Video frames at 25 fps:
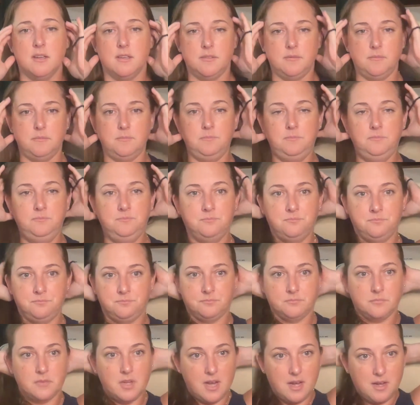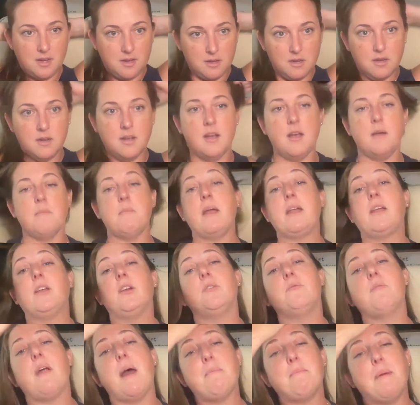I might
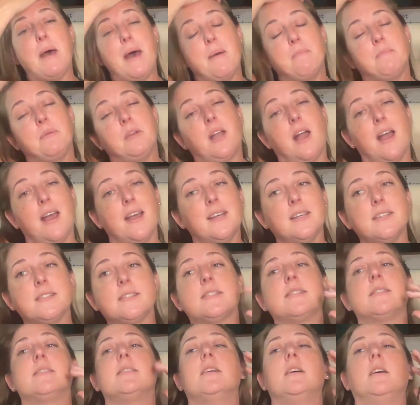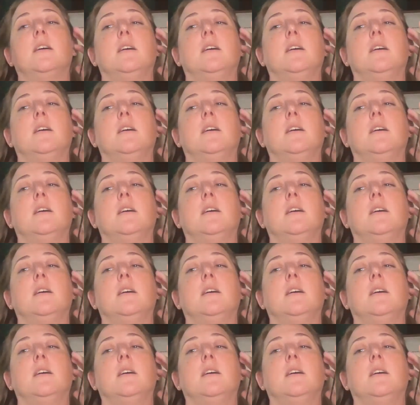could wrap up, guys.